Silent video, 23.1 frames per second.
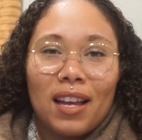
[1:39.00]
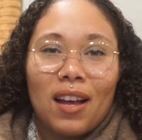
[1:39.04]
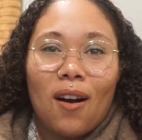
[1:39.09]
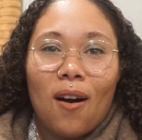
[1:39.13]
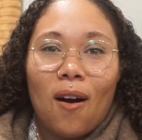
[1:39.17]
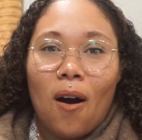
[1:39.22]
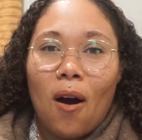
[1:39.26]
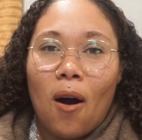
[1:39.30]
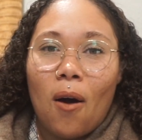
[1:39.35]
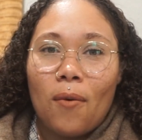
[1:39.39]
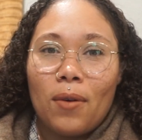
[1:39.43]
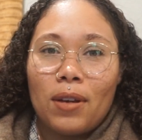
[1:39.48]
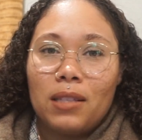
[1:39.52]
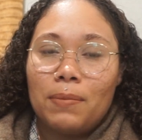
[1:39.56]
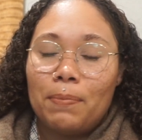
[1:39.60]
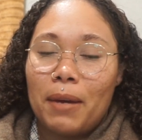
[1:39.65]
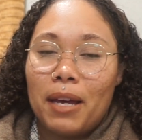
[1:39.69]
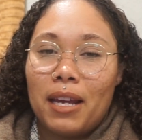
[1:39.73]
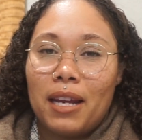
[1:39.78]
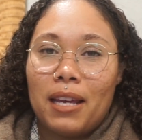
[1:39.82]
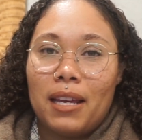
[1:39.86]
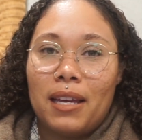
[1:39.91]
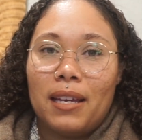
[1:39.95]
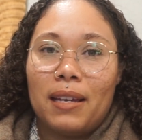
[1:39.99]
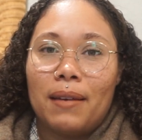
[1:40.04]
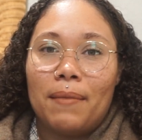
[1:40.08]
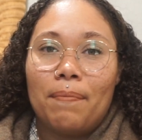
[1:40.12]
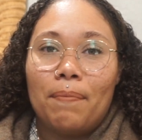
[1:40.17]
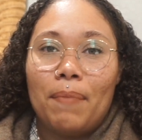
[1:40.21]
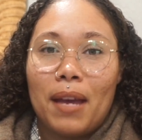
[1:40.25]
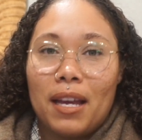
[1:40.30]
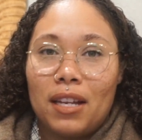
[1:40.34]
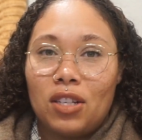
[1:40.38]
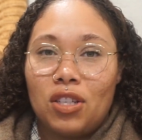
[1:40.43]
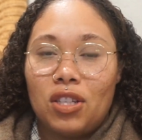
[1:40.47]
always penny
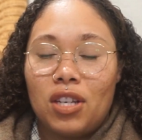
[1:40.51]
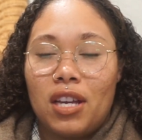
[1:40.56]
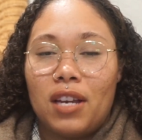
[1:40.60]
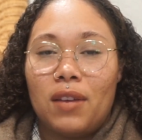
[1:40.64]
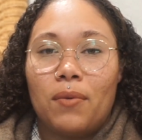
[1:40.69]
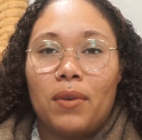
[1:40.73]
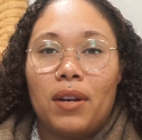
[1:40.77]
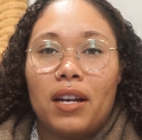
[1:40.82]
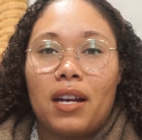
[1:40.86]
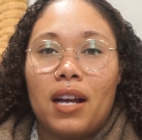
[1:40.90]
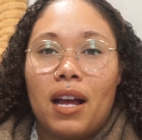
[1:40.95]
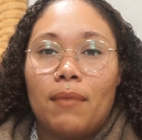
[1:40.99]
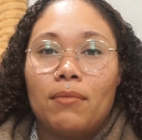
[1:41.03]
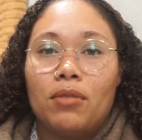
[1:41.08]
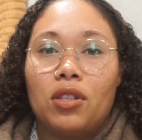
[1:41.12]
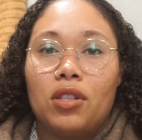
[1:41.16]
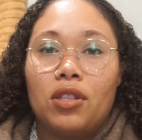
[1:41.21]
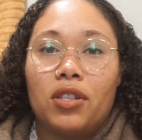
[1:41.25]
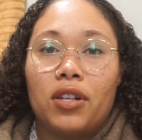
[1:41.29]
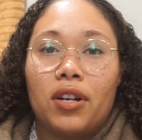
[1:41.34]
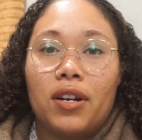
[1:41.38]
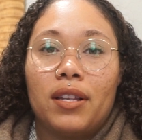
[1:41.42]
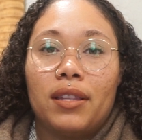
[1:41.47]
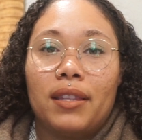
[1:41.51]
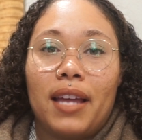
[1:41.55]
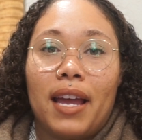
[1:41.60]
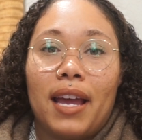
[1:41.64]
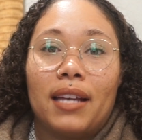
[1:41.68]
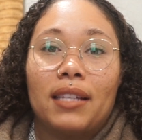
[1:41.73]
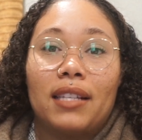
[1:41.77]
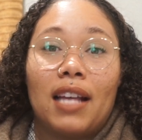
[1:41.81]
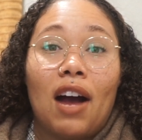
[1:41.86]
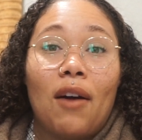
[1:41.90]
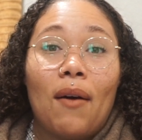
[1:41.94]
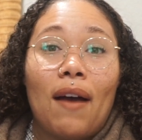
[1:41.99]
pinching when it comes to certain
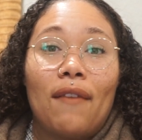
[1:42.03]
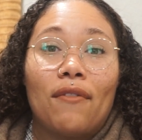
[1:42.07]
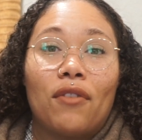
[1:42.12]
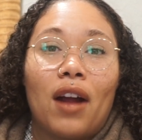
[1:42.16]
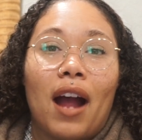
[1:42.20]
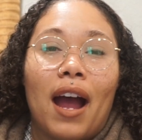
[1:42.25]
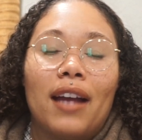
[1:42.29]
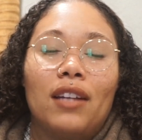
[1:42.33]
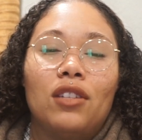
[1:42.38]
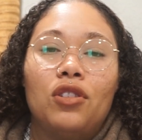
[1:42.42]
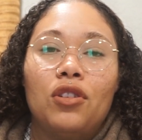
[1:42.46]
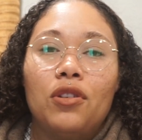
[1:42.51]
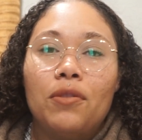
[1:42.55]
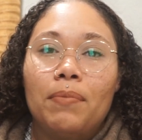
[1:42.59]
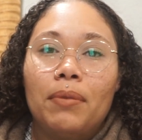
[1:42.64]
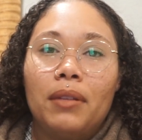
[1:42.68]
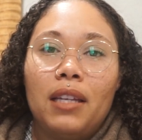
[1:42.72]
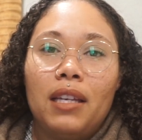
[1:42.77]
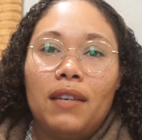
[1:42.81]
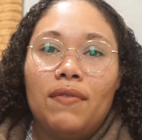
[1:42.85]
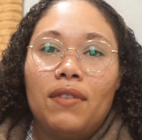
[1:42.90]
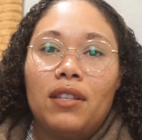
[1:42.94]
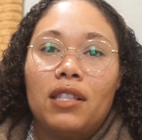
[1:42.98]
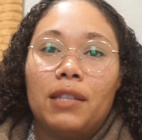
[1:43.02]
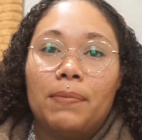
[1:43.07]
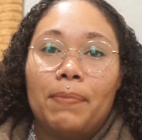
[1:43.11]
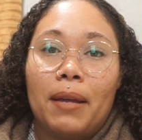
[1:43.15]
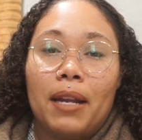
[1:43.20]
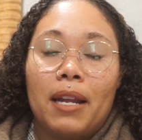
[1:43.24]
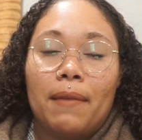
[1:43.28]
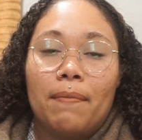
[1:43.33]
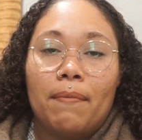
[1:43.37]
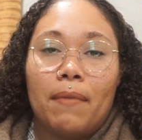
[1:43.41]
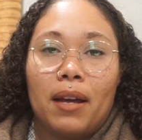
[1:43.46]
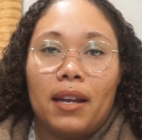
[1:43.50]
things. However, I do believe in
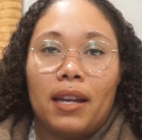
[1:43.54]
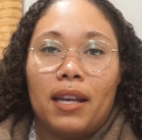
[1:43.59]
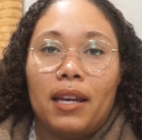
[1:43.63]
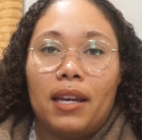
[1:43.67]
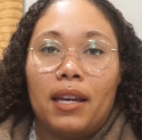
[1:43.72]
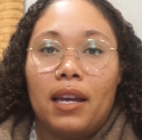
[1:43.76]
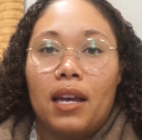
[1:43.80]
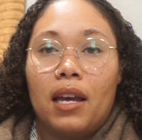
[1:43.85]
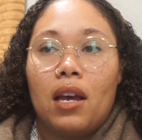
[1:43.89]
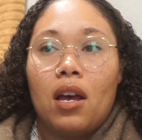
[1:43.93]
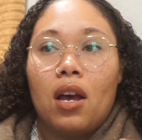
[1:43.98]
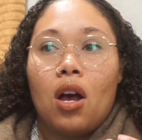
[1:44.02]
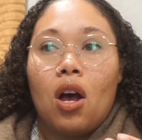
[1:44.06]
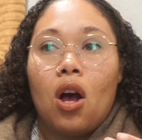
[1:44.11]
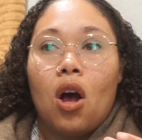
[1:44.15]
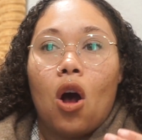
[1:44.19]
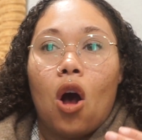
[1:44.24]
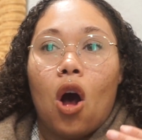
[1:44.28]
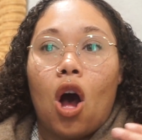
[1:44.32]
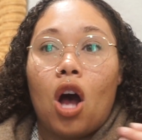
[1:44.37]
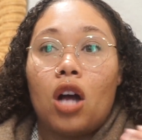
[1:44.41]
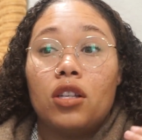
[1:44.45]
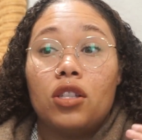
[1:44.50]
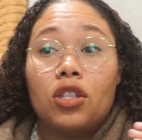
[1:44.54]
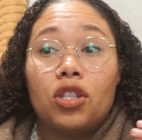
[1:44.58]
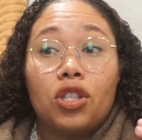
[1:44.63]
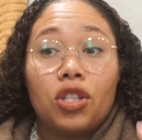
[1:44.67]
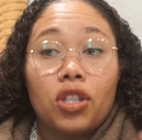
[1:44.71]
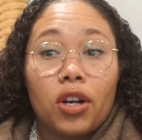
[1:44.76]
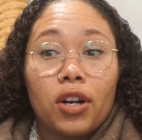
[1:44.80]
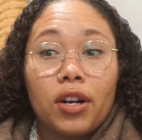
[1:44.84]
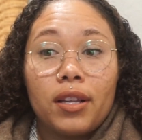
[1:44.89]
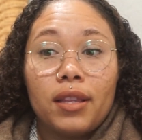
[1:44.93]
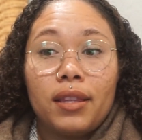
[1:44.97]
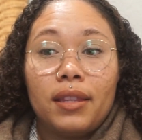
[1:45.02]
spending money on
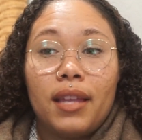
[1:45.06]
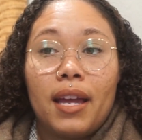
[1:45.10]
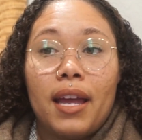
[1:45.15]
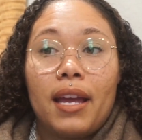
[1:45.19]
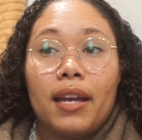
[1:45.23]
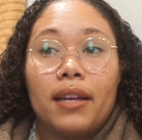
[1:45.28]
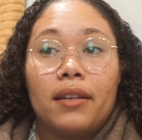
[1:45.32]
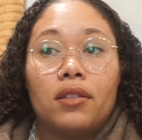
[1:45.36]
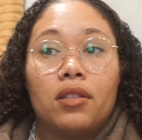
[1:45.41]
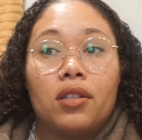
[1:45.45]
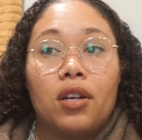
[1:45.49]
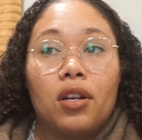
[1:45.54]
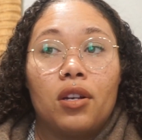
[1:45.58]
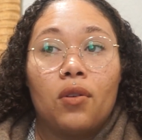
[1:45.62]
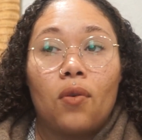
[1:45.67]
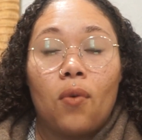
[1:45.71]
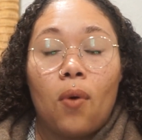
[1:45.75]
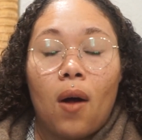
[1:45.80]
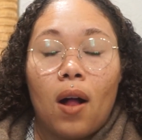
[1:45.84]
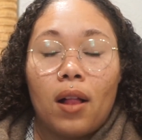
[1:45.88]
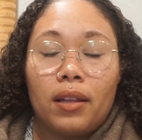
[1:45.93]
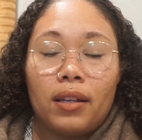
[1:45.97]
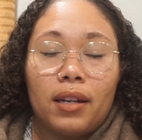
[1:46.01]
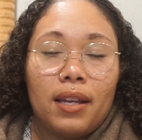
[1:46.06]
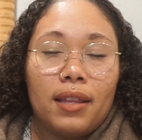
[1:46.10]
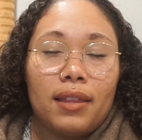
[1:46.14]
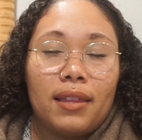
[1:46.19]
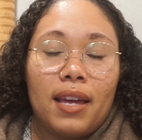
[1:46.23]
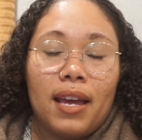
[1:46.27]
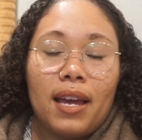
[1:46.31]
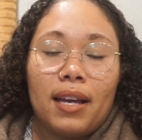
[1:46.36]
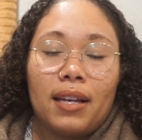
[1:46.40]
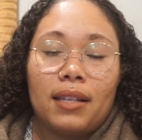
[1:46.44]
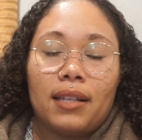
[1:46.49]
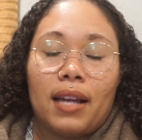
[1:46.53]
certain things, good quality
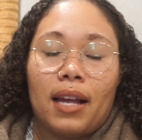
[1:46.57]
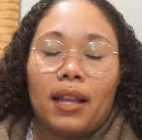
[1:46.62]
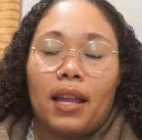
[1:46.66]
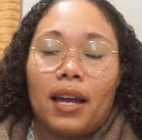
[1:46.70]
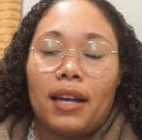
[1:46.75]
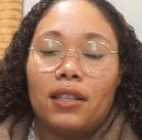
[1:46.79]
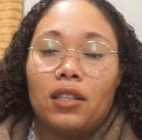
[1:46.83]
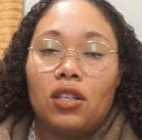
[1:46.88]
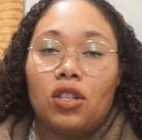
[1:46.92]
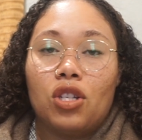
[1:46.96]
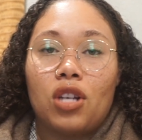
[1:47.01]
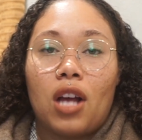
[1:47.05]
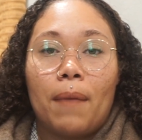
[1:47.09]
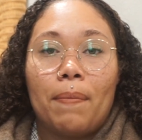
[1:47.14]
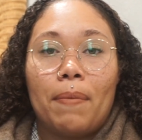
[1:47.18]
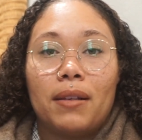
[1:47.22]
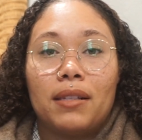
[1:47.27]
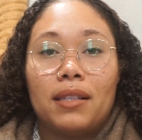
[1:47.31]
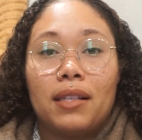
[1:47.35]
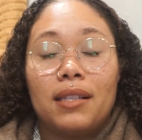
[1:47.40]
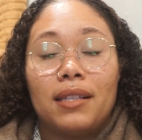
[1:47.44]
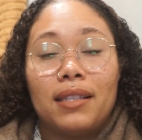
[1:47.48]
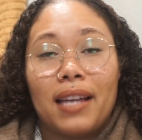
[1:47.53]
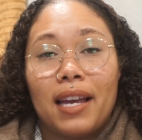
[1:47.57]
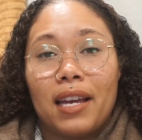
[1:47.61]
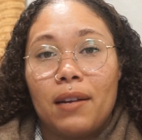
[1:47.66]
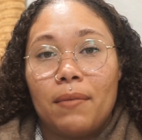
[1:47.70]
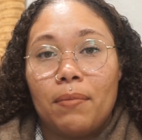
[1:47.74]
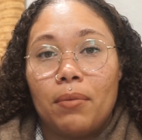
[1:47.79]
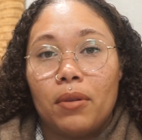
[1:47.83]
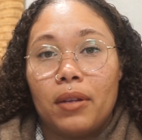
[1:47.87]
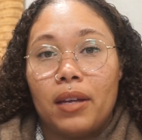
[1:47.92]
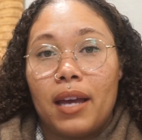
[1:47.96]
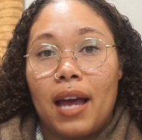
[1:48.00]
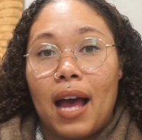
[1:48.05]
things. I like to shop as
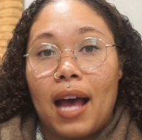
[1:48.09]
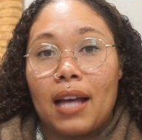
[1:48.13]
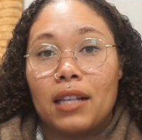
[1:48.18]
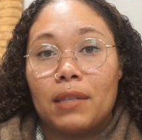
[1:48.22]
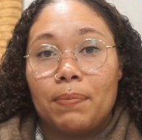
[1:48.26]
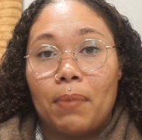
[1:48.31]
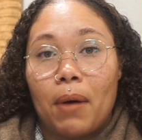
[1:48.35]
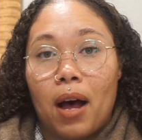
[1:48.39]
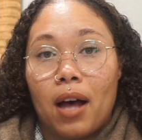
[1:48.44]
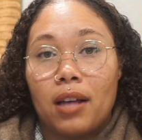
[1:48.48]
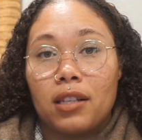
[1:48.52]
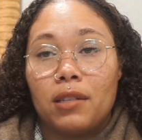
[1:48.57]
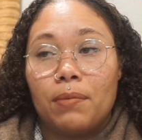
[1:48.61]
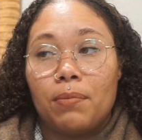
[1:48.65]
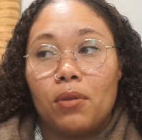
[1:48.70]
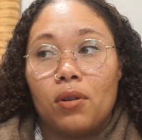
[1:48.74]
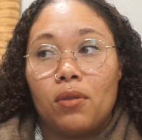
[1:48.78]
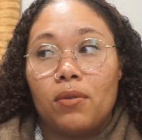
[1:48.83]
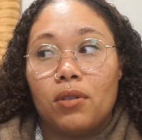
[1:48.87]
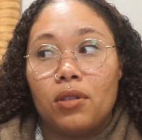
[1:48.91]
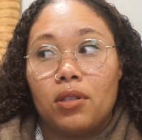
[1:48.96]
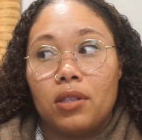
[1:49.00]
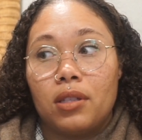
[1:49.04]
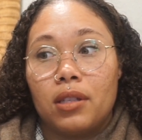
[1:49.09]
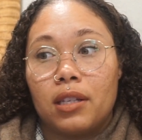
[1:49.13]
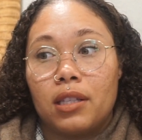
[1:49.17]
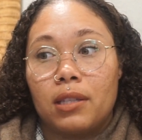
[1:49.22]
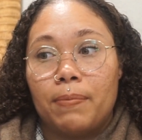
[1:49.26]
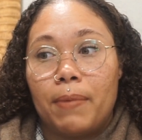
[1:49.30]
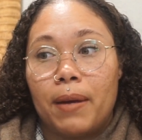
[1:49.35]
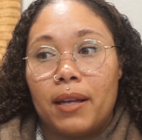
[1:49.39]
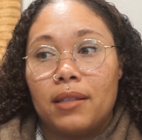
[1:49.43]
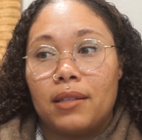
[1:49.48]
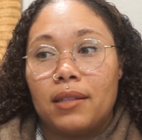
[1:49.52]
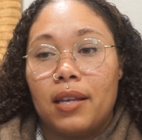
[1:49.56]
sustainably as possible, which is
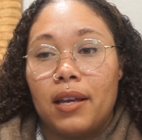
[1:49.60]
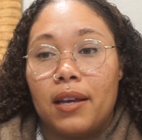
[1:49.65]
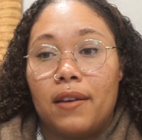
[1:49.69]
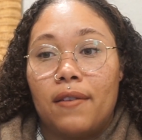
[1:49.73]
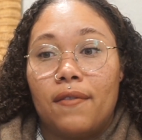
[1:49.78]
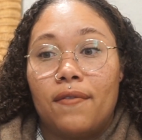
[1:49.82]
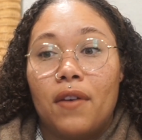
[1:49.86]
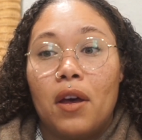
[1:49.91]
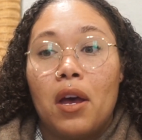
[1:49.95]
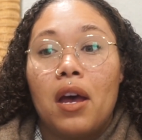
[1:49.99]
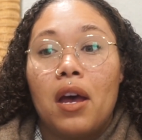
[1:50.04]
expensive,